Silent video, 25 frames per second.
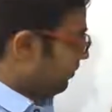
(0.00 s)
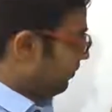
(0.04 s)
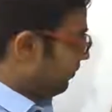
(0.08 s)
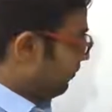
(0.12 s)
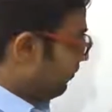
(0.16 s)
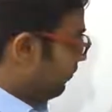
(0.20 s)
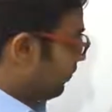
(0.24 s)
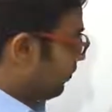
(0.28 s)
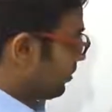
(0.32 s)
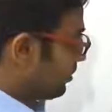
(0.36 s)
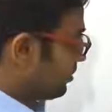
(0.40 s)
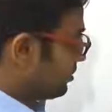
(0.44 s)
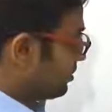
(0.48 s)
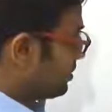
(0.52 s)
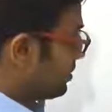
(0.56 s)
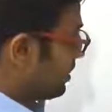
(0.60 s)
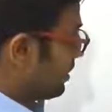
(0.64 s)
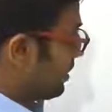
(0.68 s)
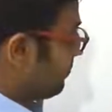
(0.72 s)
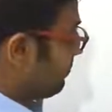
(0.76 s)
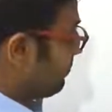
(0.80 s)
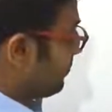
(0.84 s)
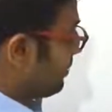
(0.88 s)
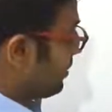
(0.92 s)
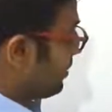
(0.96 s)
Fourth
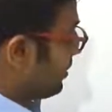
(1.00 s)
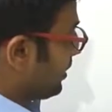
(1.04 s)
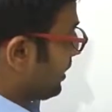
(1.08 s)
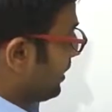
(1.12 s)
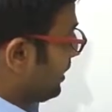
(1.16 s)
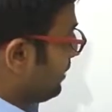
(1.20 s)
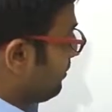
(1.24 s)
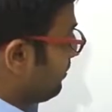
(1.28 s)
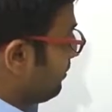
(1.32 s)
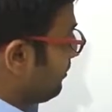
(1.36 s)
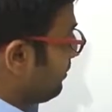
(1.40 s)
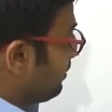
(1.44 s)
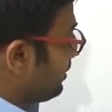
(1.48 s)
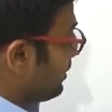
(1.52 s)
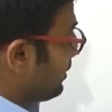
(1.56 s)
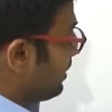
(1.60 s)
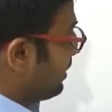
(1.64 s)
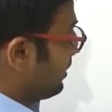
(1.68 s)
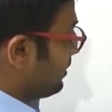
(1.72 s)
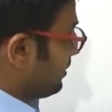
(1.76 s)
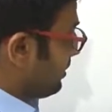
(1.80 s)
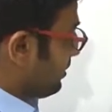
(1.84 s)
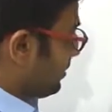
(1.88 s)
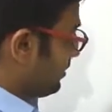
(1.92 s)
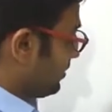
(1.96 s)
step, again we will
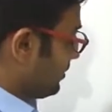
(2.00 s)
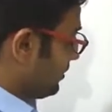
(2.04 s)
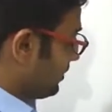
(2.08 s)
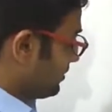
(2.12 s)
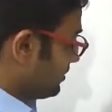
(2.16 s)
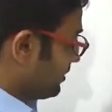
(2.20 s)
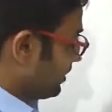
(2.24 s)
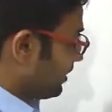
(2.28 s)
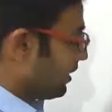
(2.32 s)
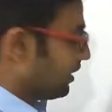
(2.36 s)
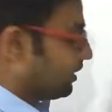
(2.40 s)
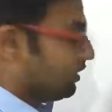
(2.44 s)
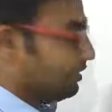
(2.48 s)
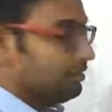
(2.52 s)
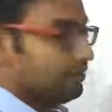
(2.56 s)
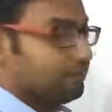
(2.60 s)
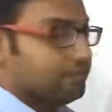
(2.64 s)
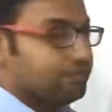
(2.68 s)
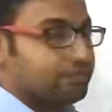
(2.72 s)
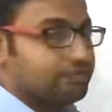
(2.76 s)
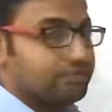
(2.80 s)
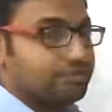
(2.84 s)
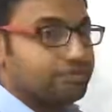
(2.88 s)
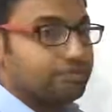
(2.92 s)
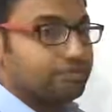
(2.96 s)
get 3 3s are 9
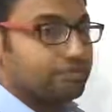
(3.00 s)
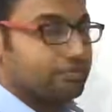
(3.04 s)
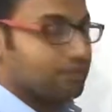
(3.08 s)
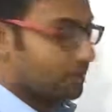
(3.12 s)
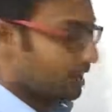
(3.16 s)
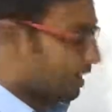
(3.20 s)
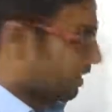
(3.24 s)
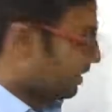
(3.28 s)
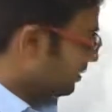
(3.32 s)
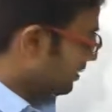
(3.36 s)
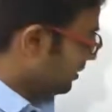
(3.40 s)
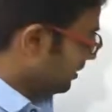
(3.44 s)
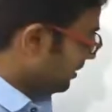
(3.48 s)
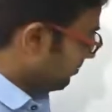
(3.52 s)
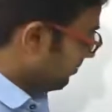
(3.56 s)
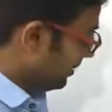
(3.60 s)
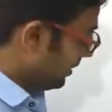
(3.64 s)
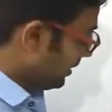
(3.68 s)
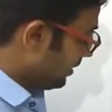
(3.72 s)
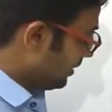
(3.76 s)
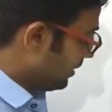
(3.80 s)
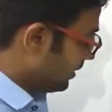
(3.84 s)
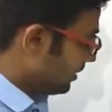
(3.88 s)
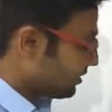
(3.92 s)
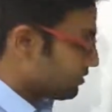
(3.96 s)
and the
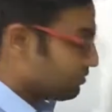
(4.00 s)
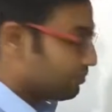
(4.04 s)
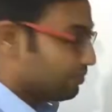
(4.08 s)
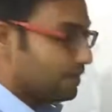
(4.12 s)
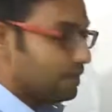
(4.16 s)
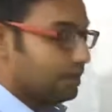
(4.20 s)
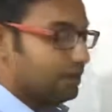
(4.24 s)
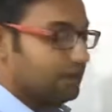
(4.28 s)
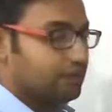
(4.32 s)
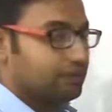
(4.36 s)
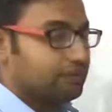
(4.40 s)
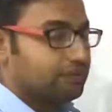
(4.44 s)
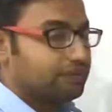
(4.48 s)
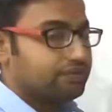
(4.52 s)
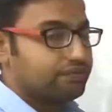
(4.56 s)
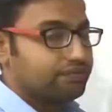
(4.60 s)
remainder is 1.